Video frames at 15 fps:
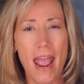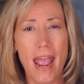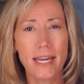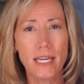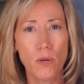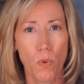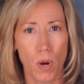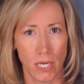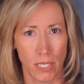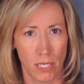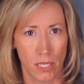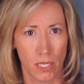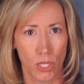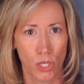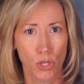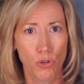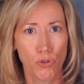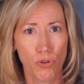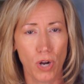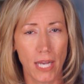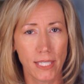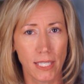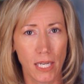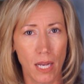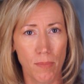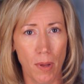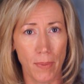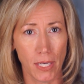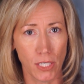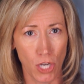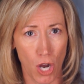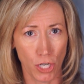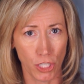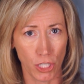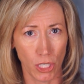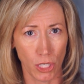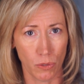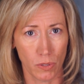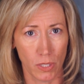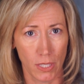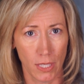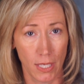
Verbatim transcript: anyone who tries to come up and talk to you.